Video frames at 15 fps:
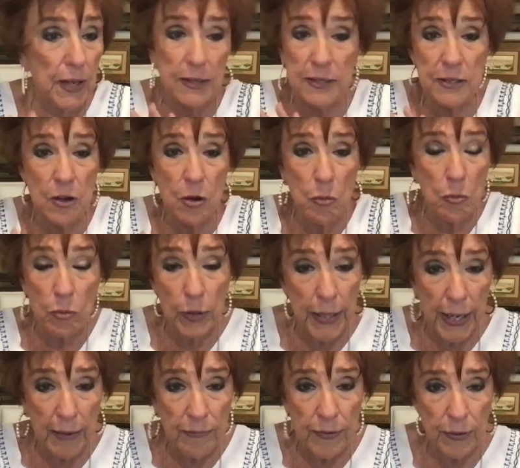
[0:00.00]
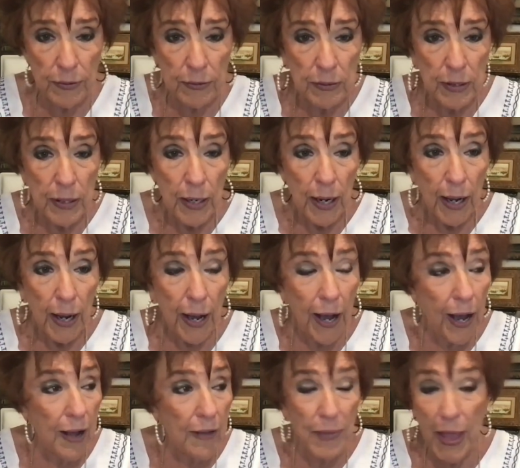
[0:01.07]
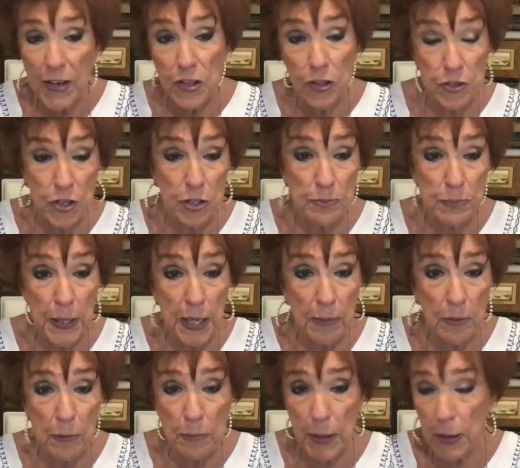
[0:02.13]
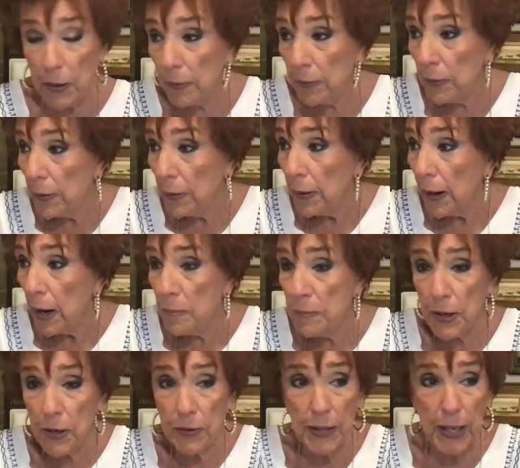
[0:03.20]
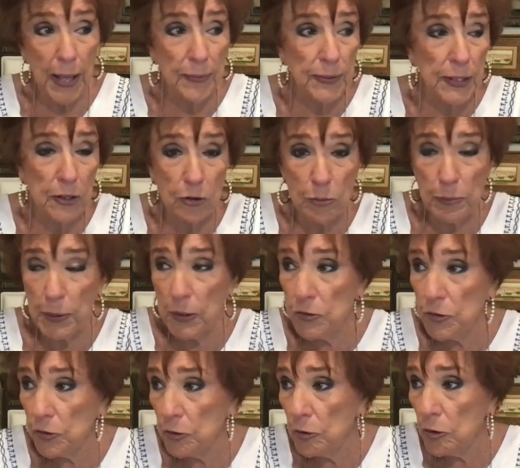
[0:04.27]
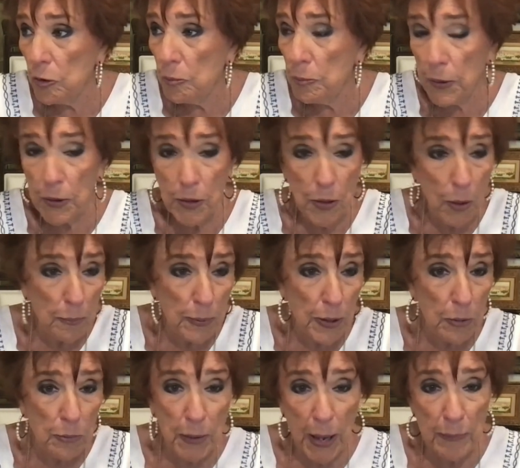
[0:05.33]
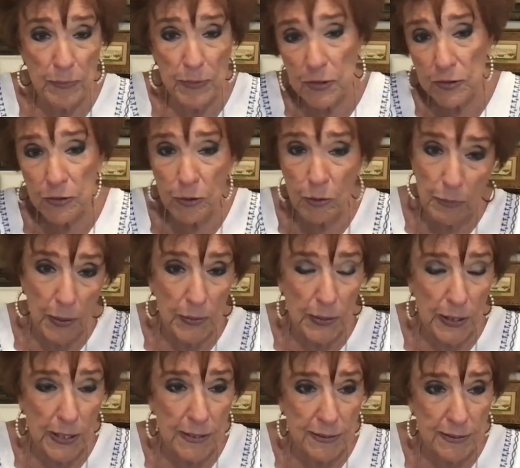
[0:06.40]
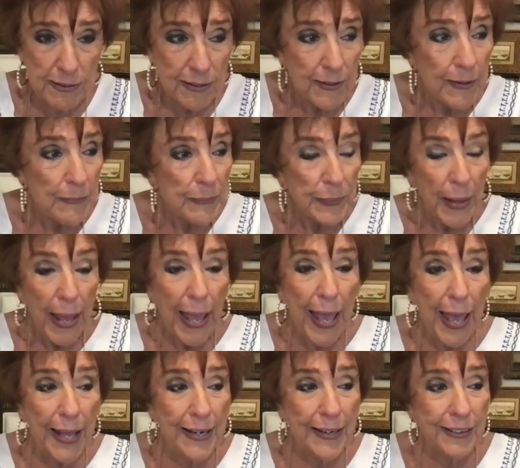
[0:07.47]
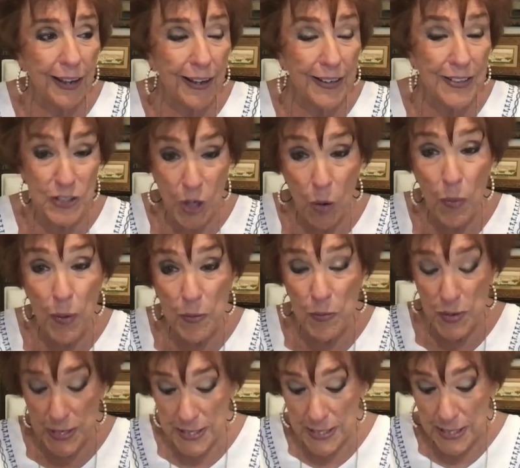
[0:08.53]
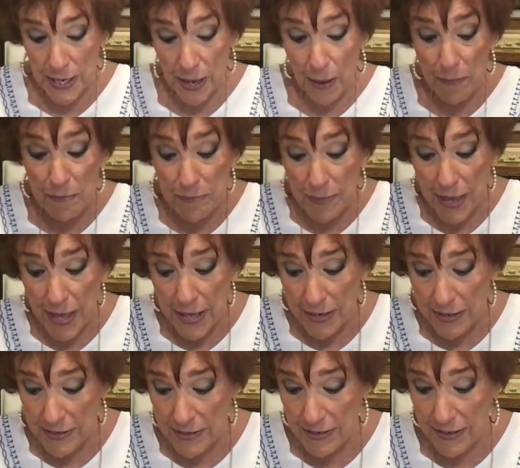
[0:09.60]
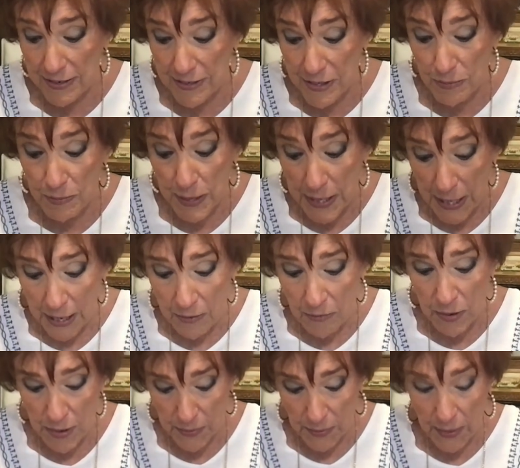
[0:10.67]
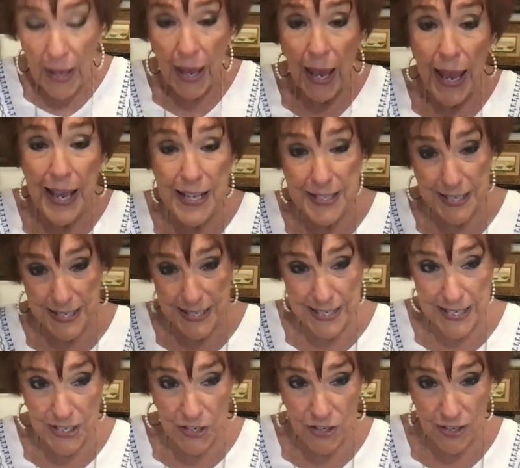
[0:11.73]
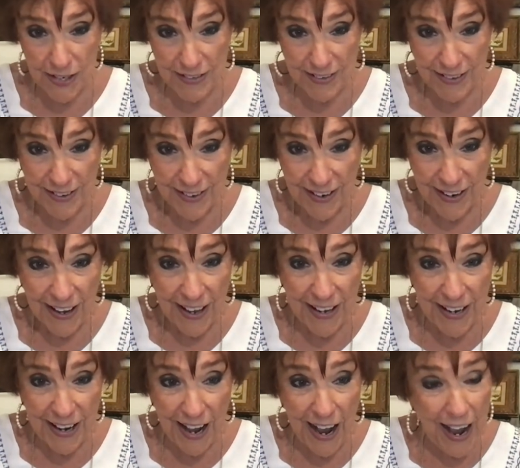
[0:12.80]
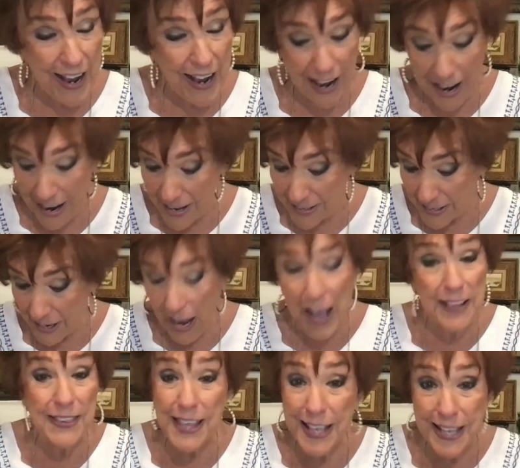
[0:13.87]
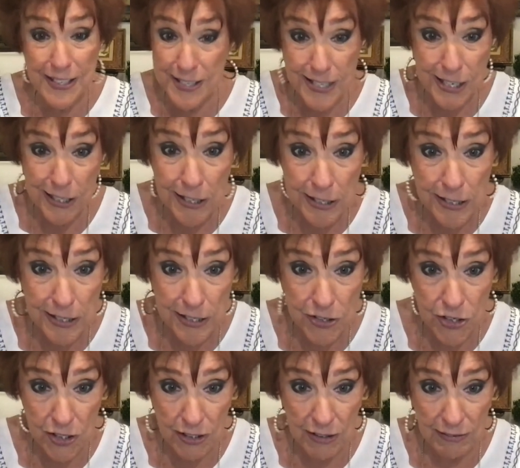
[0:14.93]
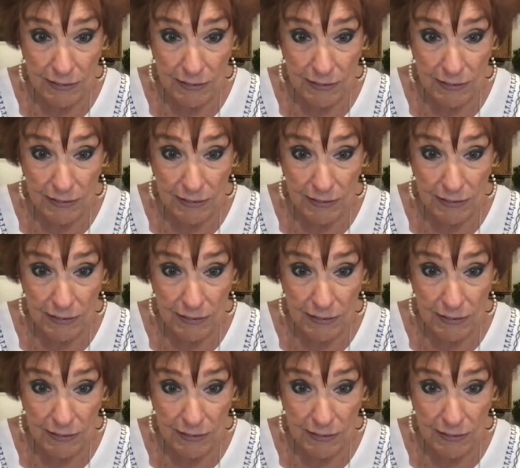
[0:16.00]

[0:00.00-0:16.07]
you know whatever, uh, and you'll just become a better a better Catholic or a better Jew or a better better Baptist or Methodist. And so it was meant to begin with as a teaching. Yes. And I I think it's still a teaching.